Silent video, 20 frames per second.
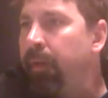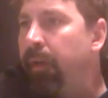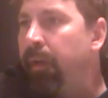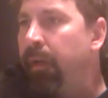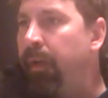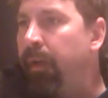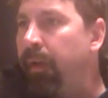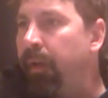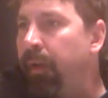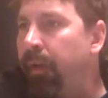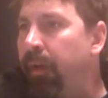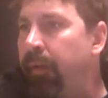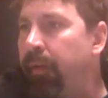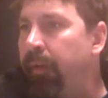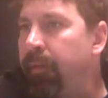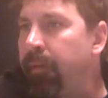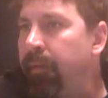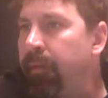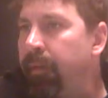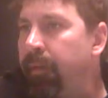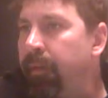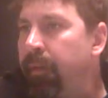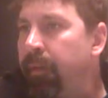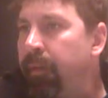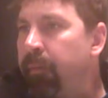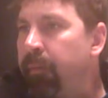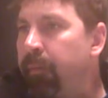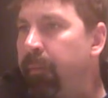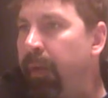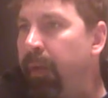uh,
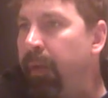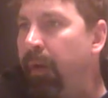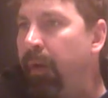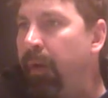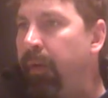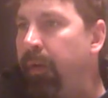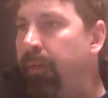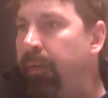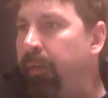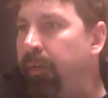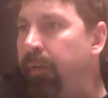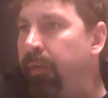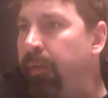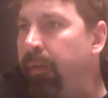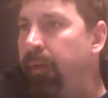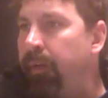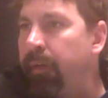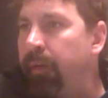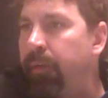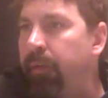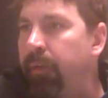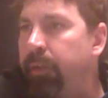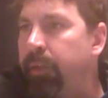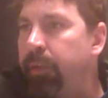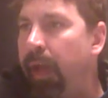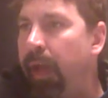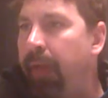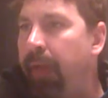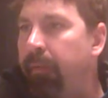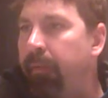beyond those
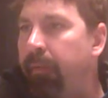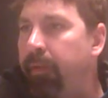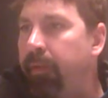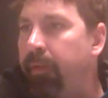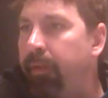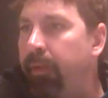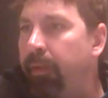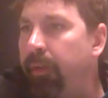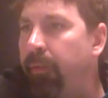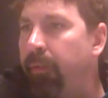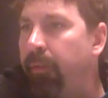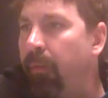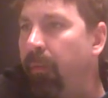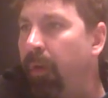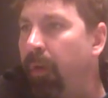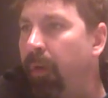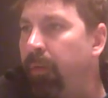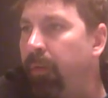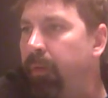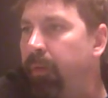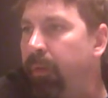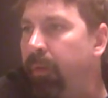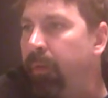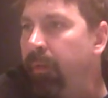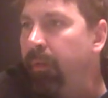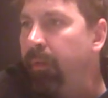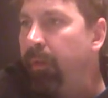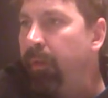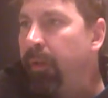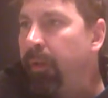gathered in the world.
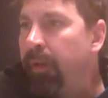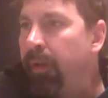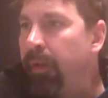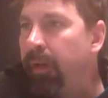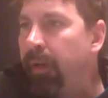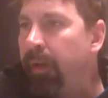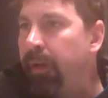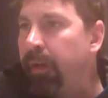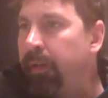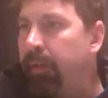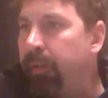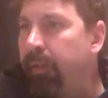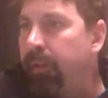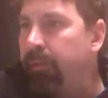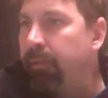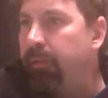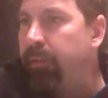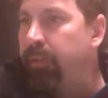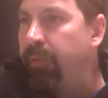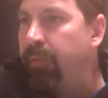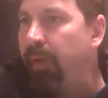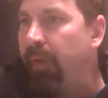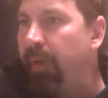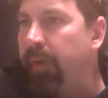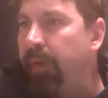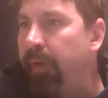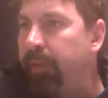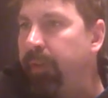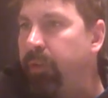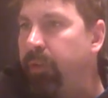It was a
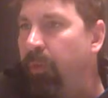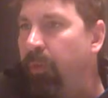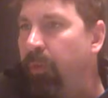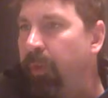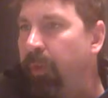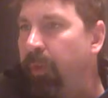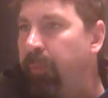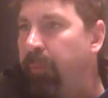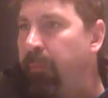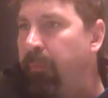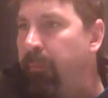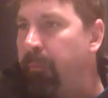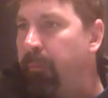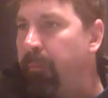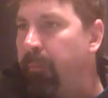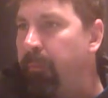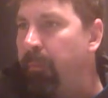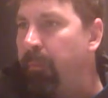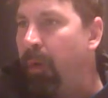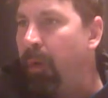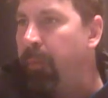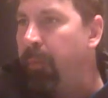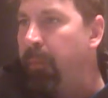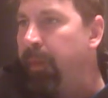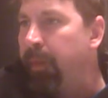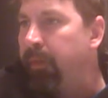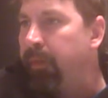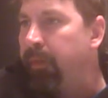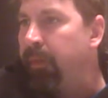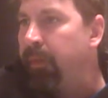very historic
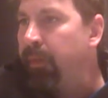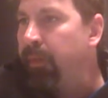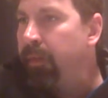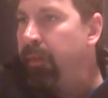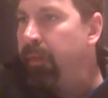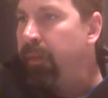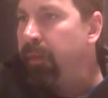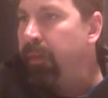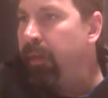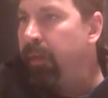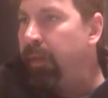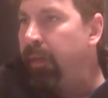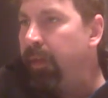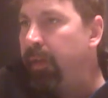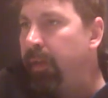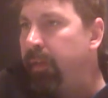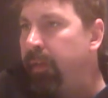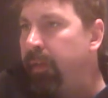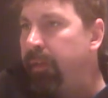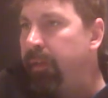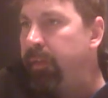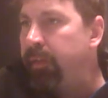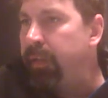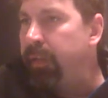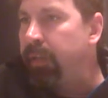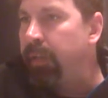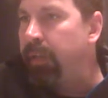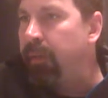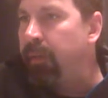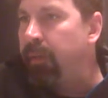moment. It
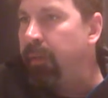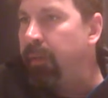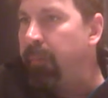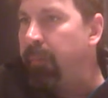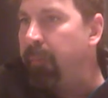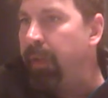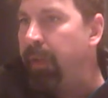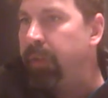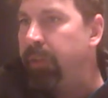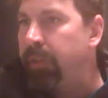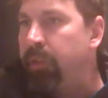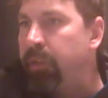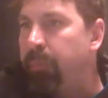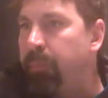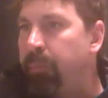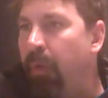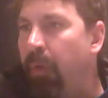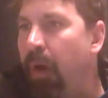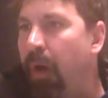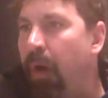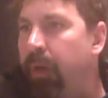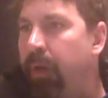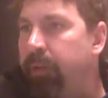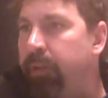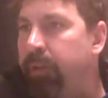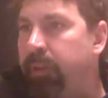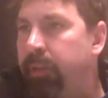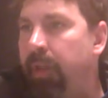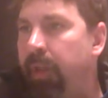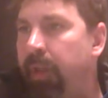sent a message
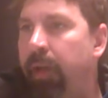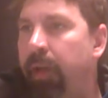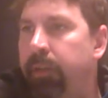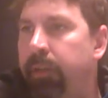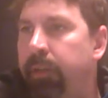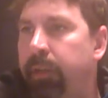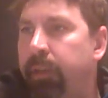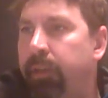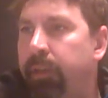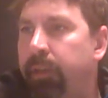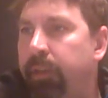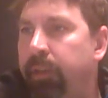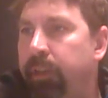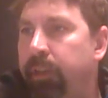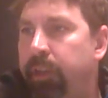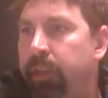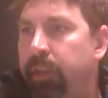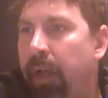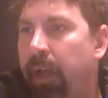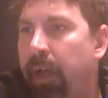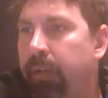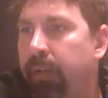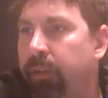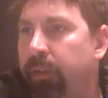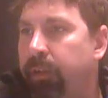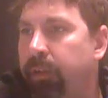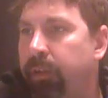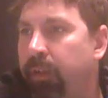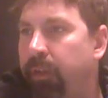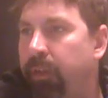abroad, signaling the
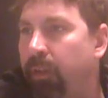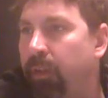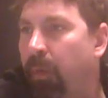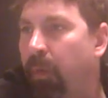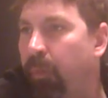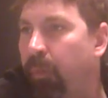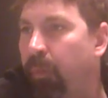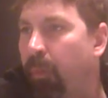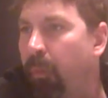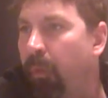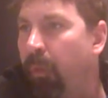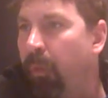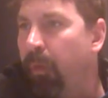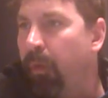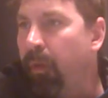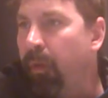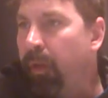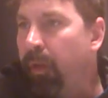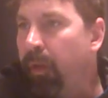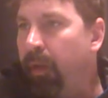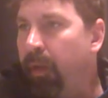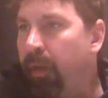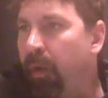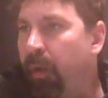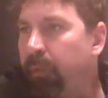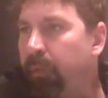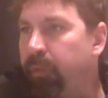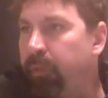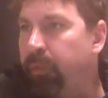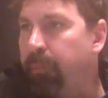challenges of the Cold War and
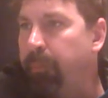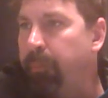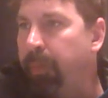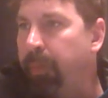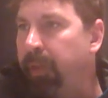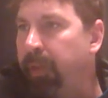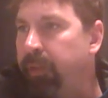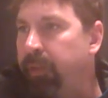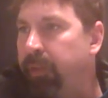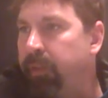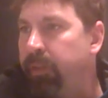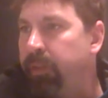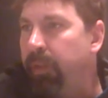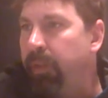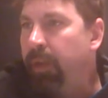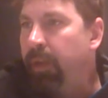hopes of peace